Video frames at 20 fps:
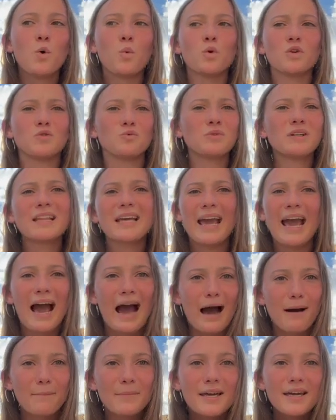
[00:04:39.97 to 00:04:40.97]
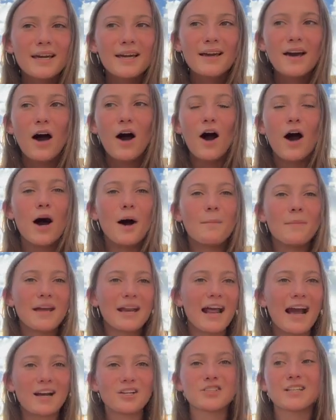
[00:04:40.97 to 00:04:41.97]
was really happy
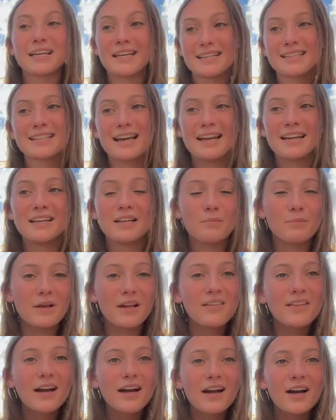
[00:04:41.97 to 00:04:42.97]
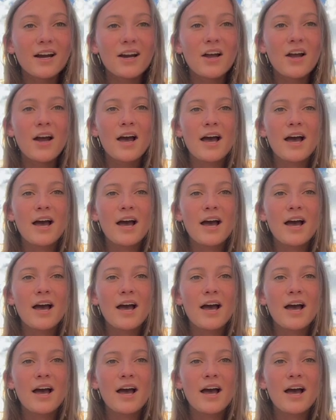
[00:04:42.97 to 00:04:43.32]
and actually excited to be there,